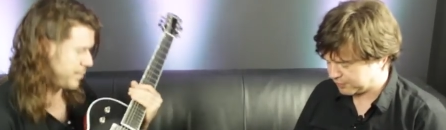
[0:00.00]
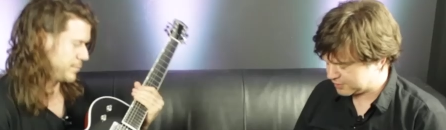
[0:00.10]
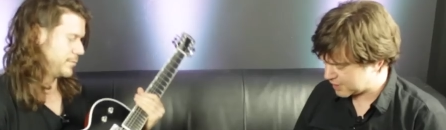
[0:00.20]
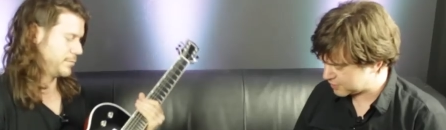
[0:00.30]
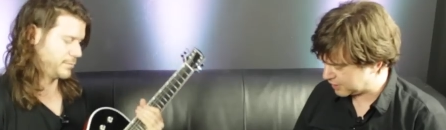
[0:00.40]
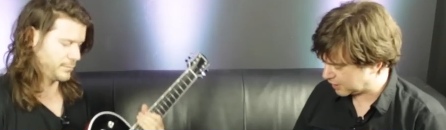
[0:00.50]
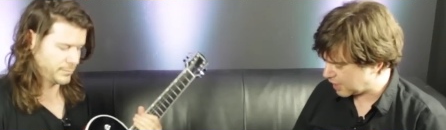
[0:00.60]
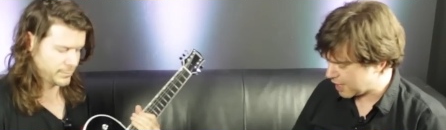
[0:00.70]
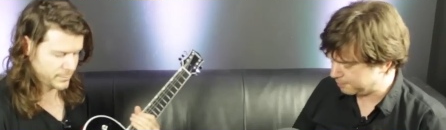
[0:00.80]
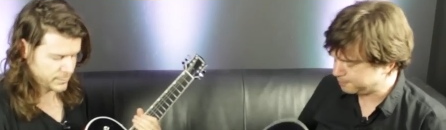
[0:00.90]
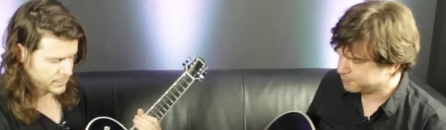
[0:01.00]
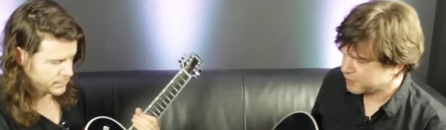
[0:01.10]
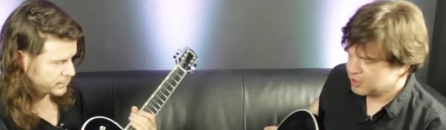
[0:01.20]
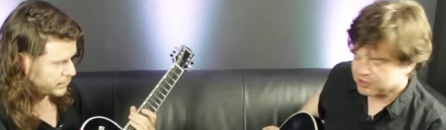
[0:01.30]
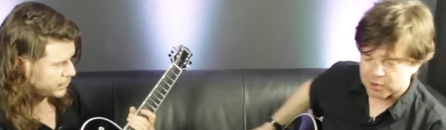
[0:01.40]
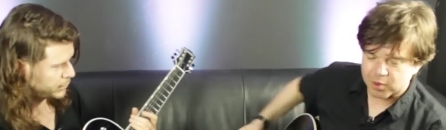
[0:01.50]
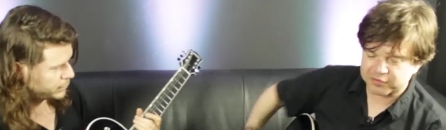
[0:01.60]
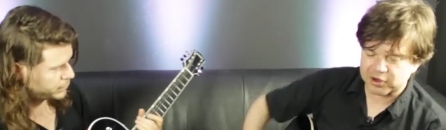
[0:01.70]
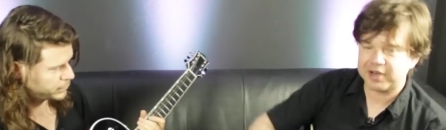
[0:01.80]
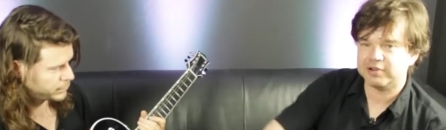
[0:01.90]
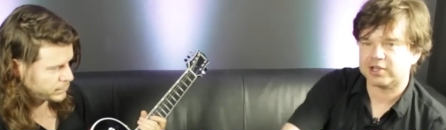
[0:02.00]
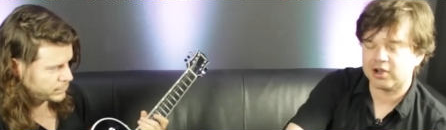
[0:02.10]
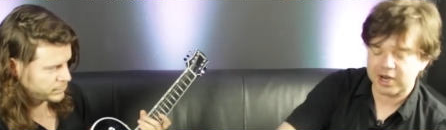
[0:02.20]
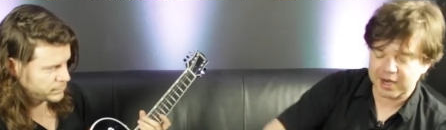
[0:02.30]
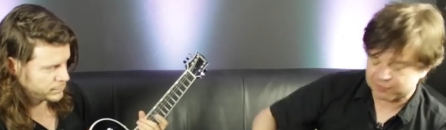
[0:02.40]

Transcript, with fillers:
Speaker 1: fantastic. So what we've got here is I